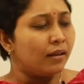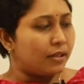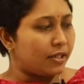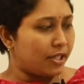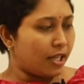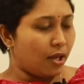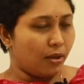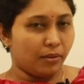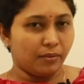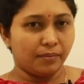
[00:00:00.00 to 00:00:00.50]

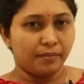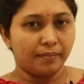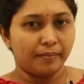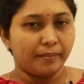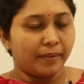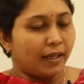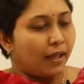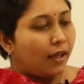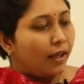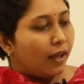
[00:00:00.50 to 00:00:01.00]
so
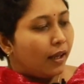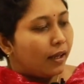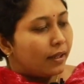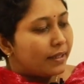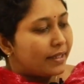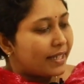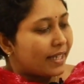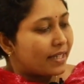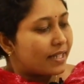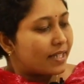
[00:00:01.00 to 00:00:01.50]

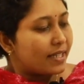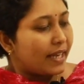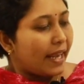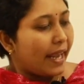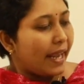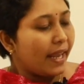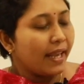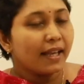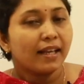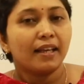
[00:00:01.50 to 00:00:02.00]
text
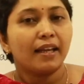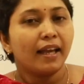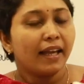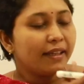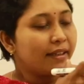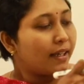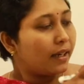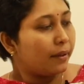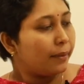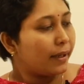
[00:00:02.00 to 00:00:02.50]
A,
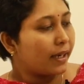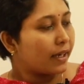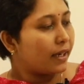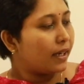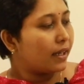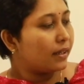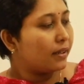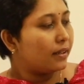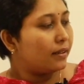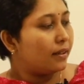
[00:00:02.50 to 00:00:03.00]
endanu
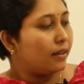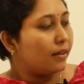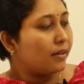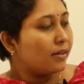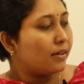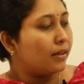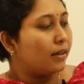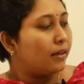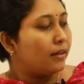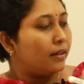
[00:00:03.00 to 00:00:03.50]
parayunnathu,
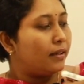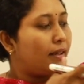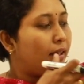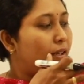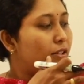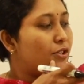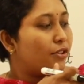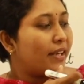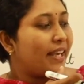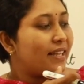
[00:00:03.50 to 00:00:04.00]

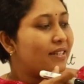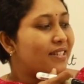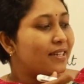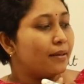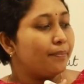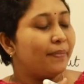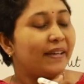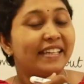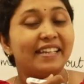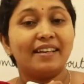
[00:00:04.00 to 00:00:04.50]

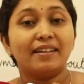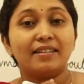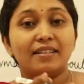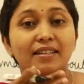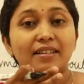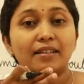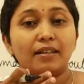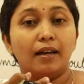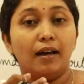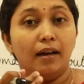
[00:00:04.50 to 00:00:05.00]
nasogastric
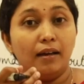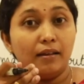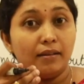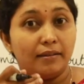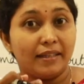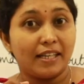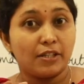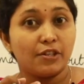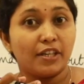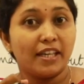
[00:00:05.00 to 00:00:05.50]
pediatric
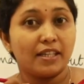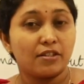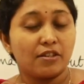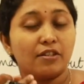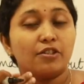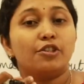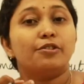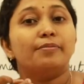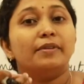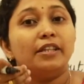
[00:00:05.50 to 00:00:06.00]

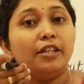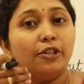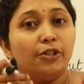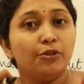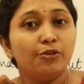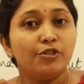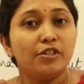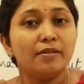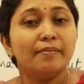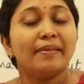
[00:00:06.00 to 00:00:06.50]
nasogastric tube inde
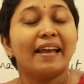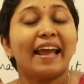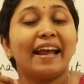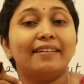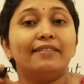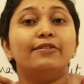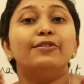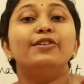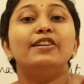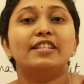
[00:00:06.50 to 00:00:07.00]
use
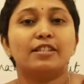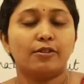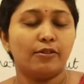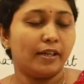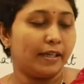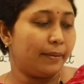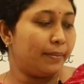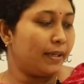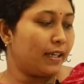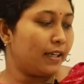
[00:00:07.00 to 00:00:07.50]
and risk
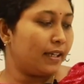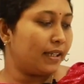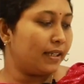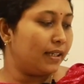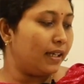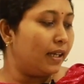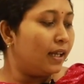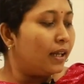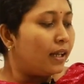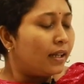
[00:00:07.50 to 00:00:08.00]
aanu
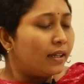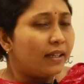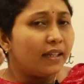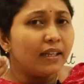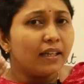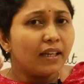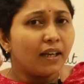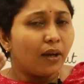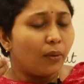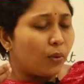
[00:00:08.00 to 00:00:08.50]
parayunnathu.
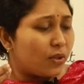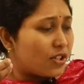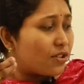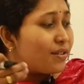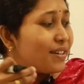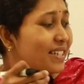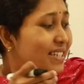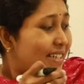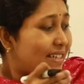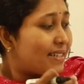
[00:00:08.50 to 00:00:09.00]
Then what's
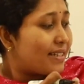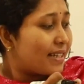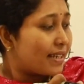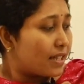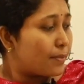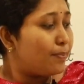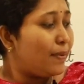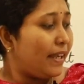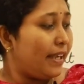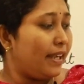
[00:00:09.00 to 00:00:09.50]
written in
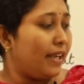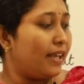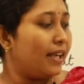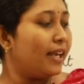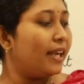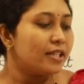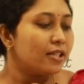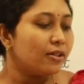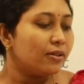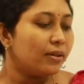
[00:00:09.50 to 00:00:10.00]
text B?
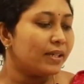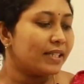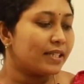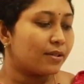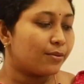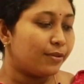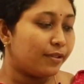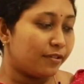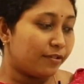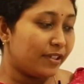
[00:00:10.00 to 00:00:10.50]
So it's
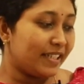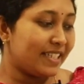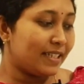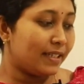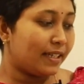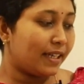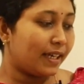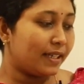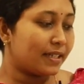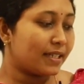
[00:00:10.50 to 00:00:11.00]
written
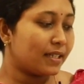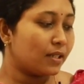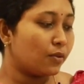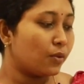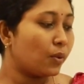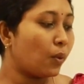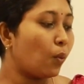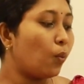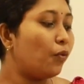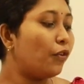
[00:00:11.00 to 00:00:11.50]
that in
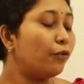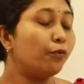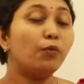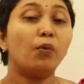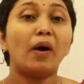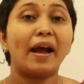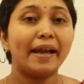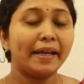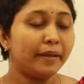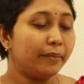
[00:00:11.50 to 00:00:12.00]
for
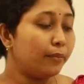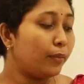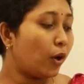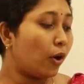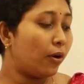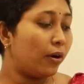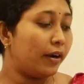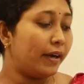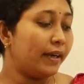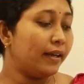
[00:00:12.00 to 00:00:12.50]
white
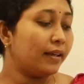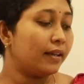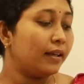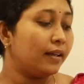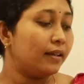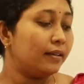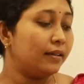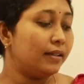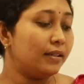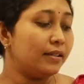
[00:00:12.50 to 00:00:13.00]
boy,
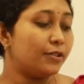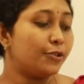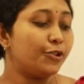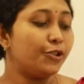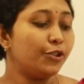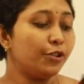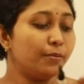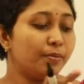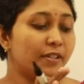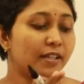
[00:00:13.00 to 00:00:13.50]
the
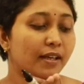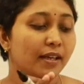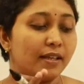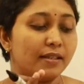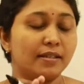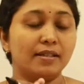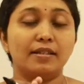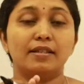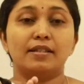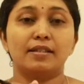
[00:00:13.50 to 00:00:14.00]
tube
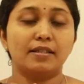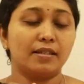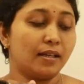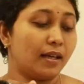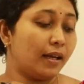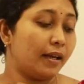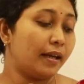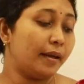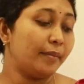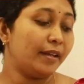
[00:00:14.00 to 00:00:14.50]
size is
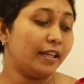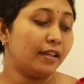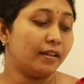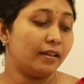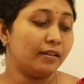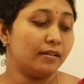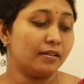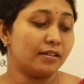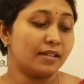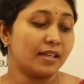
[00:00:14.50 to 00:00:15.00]

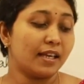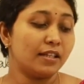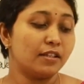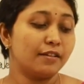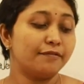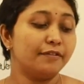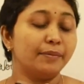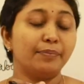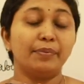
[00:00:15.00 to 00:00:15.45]
the size of the